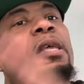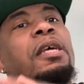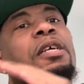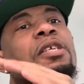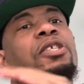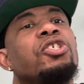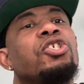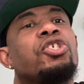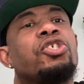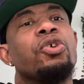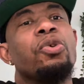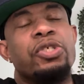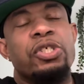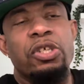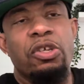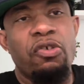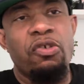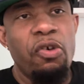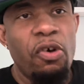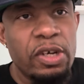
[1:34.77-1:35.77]
shoots
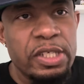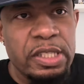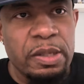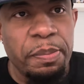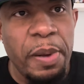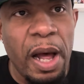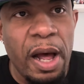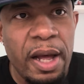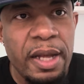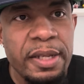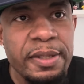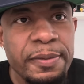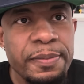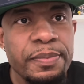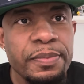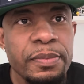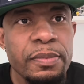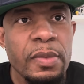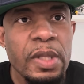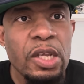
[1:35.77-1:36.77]
across the pond,
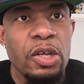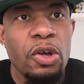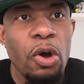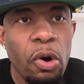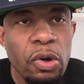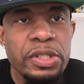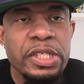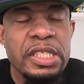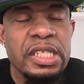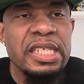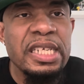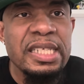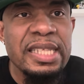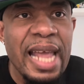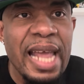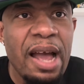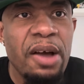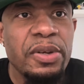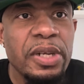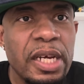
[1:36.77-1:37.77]
goes to the
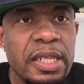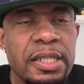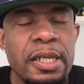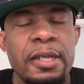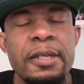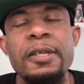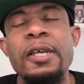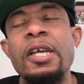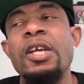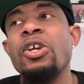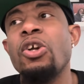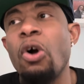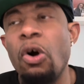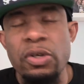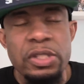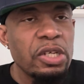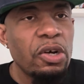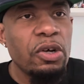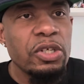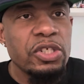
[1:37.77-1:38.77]
Down Under,
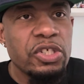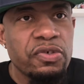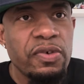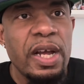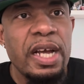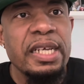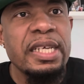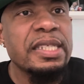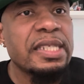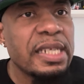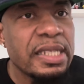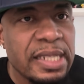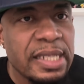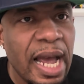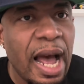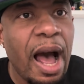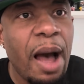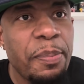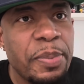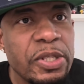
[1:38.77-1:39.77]
goes to Australia, gets an
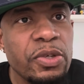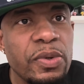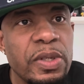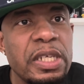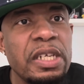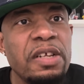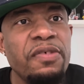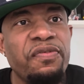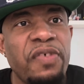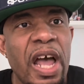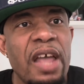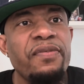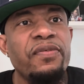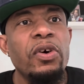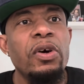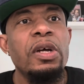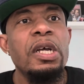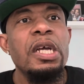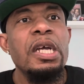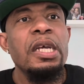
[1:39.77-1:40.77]
opportunity to fight
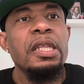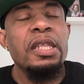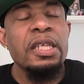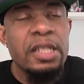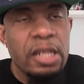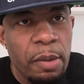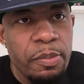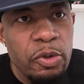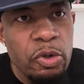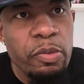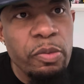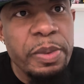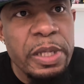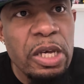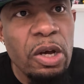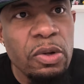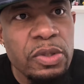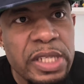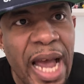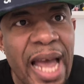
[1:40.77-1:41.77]
for the
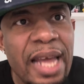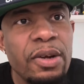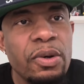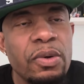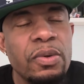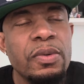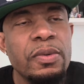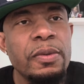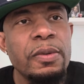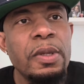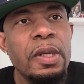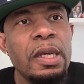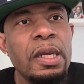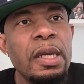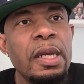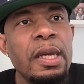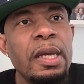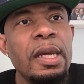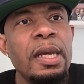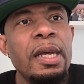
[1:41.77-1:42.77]
WBO title.
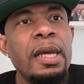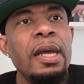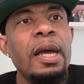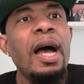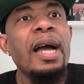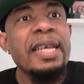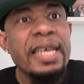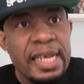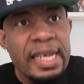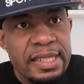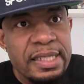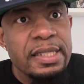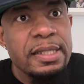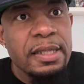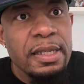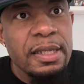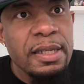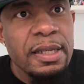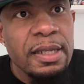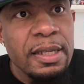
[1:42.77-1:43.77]
Against
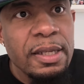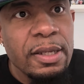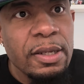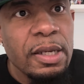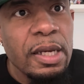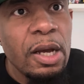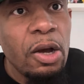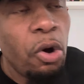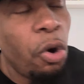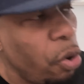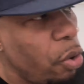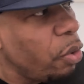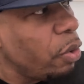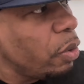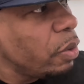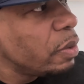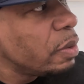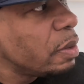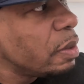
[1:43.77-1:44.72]
who?